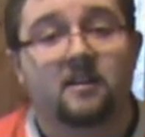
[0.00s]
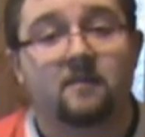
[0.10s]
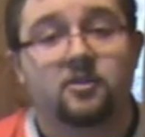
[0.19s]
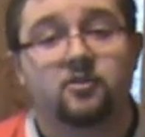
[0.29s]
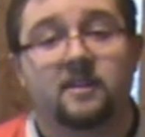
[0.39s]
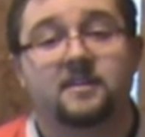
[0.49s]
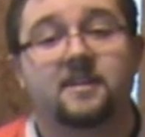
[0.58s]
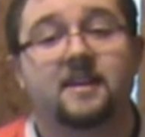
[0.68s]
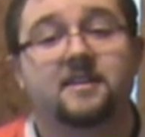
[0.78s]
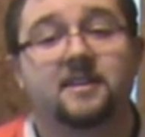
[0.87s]
Come and join
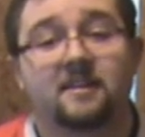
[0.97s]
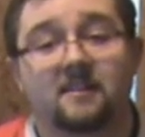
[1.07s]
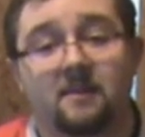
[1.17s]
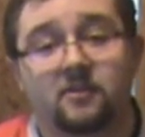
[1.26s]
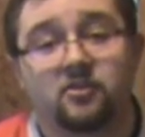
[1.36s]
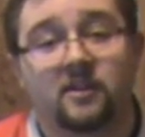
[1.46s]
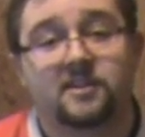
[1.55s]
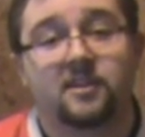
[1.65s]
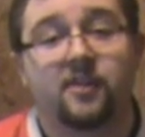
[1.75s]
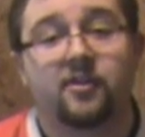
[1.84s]
us
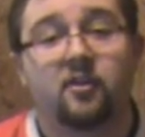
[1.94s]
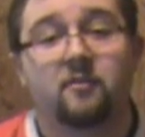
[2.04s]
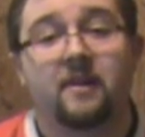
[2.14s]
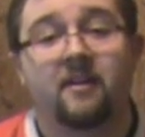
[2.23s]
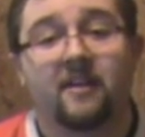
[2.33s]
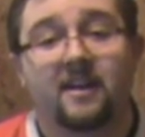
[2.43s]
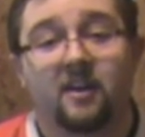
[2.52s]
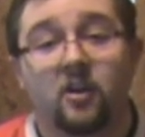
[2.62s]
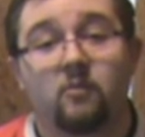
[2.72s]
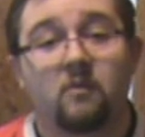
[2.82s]
in the third
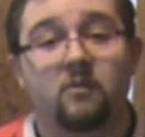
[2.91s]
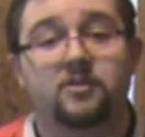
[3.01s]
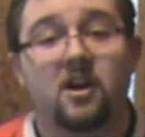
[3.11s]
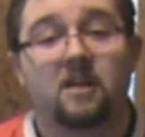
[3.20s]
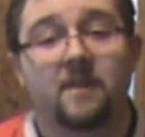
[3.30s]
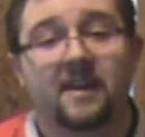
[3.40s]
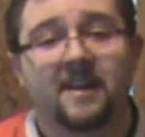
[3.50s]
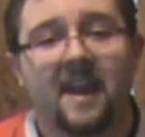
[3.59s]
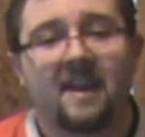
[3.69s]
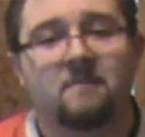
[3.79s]
period when we'll talk about a
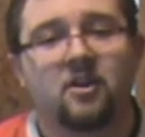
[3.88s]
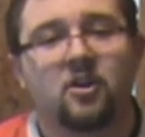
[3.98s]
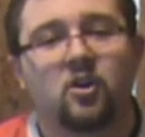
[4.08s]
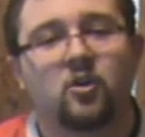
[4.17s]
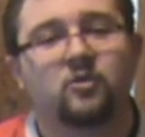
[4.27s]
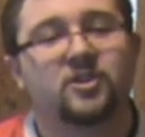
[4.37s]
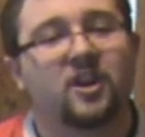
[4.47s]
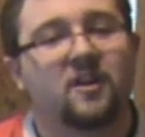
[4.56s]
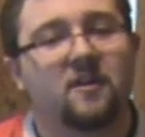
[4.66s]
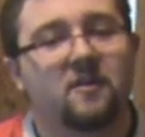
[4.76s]
game whose